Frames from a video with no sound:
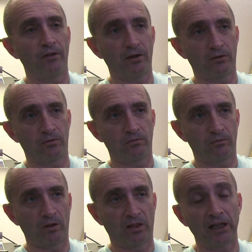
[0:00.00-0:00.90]
the,
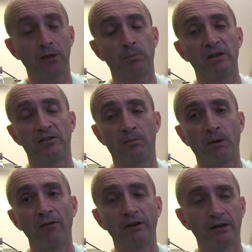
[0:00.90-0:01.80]
the thicker piece
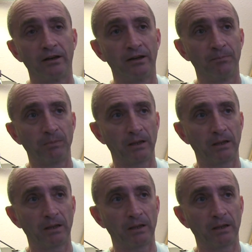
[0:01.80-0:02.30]
above it